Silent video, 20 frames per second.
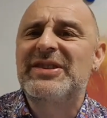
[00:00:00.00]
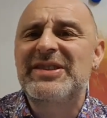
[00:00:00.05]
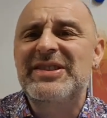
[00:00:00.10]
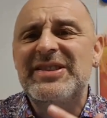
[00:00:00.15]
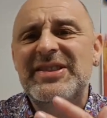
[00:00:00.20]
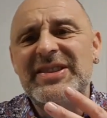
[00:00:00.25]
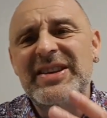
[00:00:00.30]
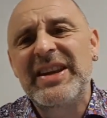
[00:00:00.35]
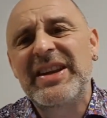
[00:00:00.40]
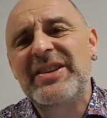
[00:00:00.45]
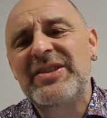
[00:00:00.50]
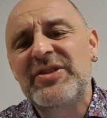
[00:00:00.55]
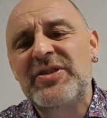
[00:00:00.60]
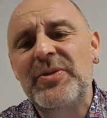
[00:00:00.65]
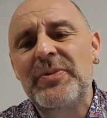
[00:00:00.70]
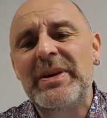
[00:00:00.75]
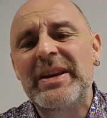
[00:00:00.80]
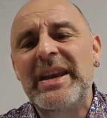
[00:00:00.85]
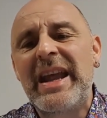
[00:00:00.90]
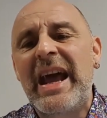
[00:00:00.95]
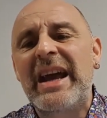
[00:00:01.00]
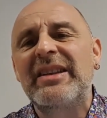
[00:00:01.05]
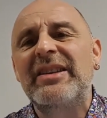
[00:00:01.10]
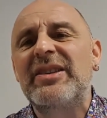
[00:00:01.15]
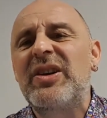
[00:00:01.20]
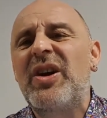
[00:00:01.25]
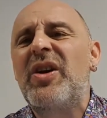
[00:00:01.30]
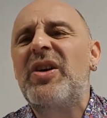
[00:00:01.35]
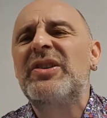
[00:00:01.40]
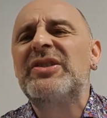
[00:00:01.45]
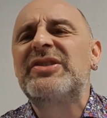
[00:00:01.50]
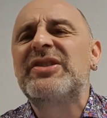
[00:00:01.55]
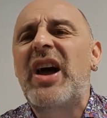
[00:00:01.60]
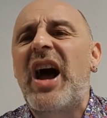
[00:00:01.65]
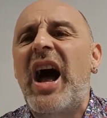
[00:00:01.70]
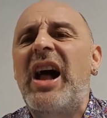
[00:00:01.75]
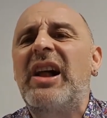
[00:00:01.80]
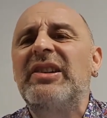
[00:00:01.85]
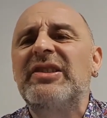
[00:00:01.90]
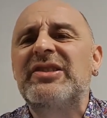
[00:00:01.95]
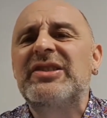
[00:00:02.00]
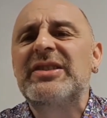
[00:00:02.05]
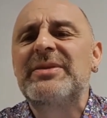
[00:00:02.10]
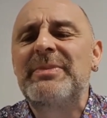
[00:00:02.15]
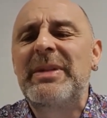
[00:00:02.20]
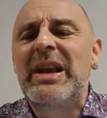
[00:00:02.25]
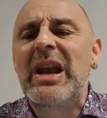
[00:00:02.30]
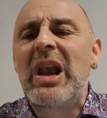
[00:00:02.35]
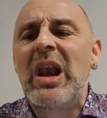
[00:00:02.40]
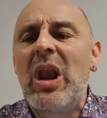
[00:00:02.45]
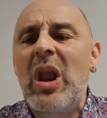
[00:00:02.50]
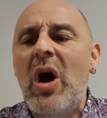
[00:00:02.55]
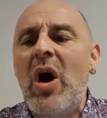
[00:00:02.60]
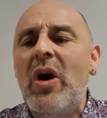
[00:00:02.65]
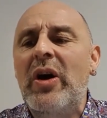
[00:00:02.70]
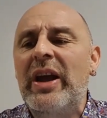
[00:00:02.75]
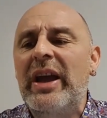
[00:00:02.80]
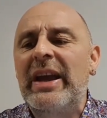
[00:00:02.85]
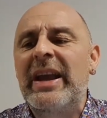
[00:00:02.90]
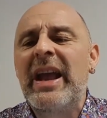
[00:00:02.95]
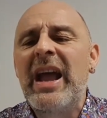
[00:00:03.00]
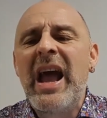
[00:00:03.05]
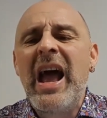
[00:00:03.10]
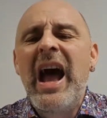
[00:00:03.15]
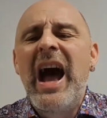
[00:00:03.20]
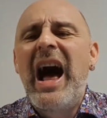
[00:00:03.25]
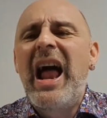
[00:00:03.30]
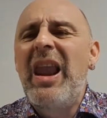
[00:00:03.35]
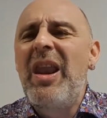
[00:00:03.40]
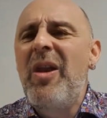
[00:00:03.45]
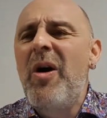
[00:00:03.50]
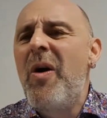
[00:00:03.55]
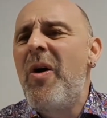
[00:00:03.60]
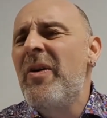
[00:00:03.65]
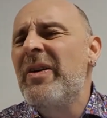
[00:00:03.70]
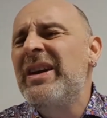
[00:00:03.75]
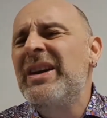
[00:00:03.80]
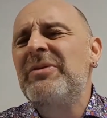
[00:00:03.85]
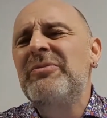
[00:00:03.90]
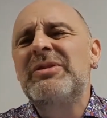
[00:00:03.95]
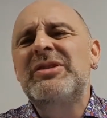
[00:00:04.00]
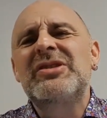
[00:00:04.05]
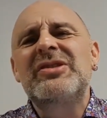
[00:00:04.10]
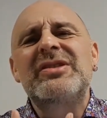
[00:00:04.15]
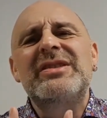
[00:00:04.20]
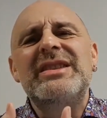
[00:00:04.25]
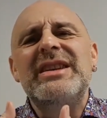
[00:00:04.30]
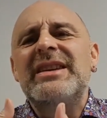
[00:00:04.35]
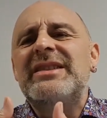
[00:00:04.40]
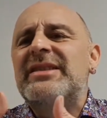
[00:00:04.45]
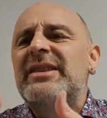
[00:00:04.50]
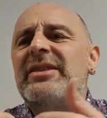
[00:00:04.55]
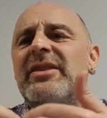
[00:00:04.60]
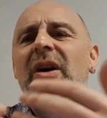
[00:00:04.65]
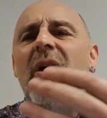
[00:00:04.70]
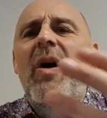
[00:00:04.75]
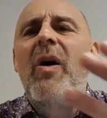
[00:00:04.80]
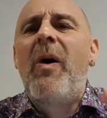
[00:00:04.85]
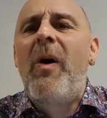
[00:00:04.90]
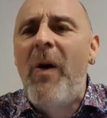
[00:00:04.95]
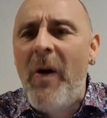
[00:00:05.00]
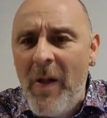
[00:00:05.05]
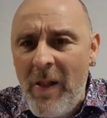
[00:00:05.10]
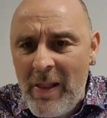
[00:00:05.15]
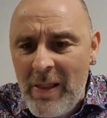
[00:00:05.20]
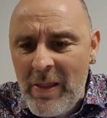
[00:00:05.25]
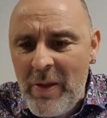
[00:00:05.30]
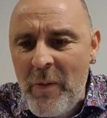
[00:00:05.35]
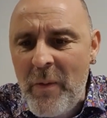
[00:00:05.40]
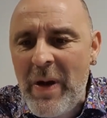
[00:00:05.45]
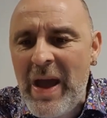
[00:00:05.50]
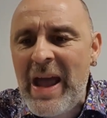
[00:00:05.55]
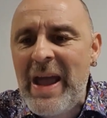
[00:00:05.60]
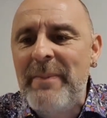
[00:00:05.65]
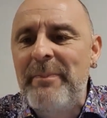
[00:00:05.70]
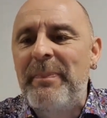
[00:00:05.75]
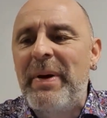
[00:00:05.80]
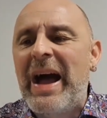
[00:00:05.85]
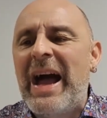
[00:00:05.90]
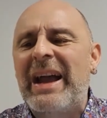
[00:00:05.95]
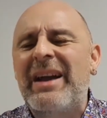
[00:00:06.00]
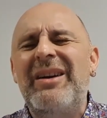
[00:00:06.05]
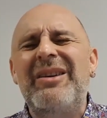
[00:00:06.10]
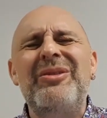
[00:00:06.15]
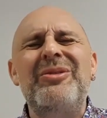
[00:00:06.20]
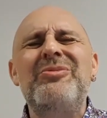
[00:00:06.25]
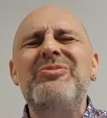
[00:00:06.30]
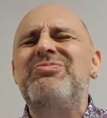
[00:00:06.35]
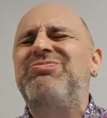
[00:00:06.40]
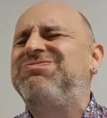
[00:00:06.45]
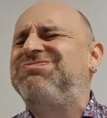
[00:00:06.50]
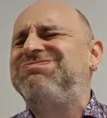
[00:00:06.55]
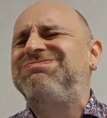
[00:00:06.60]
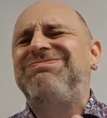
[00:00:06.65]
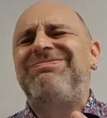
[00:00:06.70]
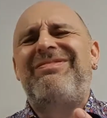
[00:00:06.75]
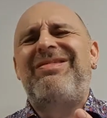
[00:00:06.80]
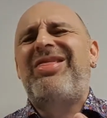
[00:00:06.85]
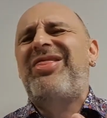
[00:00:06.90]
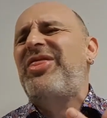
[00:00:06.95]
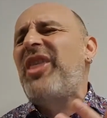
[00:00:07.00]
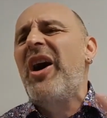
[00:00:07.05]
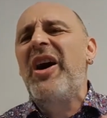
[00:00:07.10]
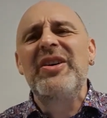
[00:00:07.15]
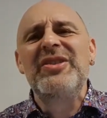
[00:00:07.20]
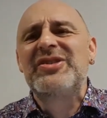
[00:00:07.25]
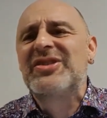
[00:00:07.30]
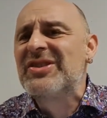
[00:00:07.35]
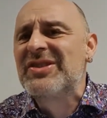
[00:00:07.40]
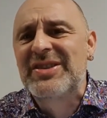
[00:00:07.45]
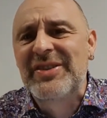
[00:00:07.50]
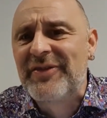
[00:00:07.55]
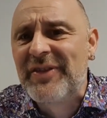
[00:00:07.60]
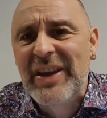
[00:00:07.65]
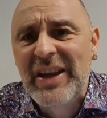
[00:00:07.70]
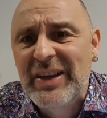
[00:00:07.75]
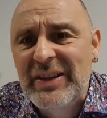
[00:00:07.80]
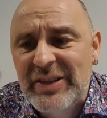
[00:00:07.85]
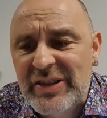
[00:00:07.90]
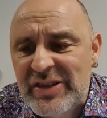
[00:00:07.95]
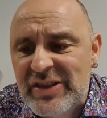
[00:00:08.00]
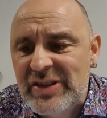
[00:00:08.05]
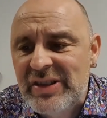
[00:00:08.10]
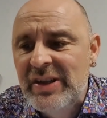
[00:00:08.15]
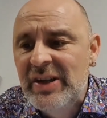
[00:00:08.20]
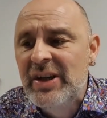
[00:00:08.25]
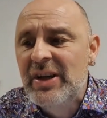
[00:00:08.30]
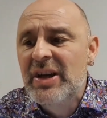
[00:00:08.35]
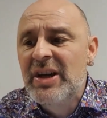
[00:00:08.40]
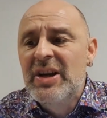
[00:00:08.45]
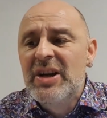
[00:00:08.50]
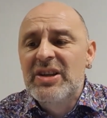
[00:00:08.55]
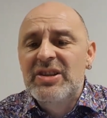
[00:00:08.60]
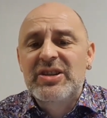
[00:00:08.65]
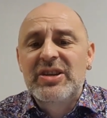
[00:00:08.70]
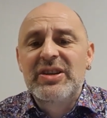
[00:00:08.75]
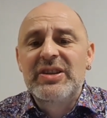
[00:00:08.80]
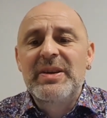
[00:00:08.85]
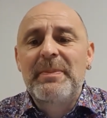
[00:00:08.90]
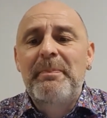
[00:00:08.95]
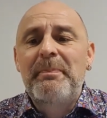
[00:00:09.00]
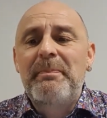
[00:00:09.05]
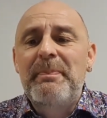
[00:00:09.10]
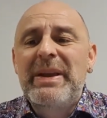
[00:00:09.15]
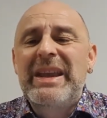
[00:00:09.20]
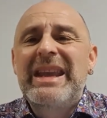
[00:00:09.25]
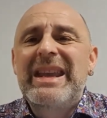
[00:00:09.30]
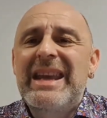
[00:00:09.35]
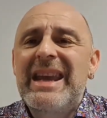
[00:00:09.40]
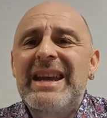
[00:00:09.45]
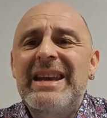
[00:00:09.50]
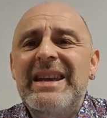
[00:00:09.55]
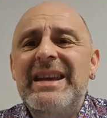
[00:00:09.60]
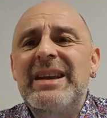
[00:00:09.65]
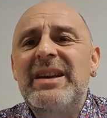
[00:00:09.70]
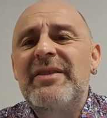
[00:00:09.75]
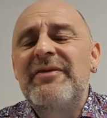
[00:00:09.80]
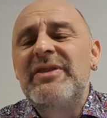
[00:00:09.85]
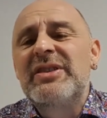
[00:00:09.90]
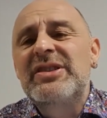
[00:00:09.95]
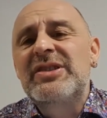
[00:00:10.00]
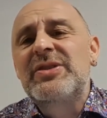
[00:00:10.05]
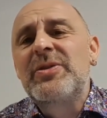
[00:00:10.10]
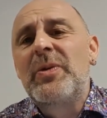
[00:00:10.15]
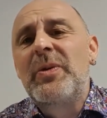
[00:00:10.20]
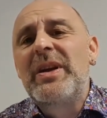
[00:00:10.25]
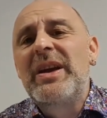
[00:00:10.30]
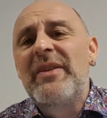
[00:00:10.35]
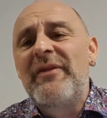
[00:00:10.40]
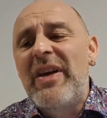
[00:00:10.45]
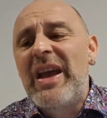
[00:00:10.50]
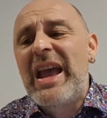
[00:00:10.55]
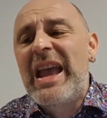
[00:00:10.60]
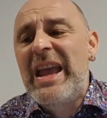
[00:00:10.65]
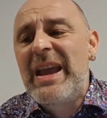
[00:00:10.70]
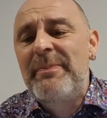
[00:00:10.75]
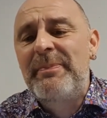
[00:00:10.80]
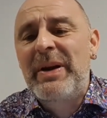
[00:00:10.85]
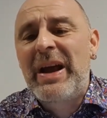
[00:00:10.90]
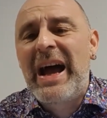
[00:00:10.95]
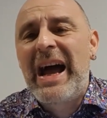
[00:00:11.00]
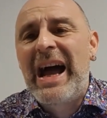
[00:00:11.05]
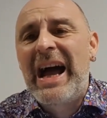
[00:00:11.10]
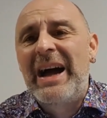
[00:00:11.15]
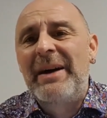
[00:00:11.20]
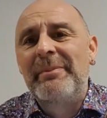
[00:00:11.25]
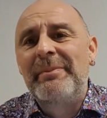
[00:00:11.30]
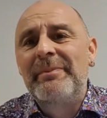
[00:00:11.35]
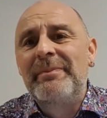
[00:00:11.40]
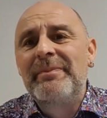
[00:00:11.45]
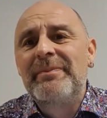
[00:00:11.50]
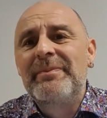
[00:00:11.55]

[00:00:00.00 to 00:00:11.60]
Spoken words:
seek to enact God's ultimate longing, a longing which dated all the way back, oh, thousands of years, to the beginning of the story of Abraham,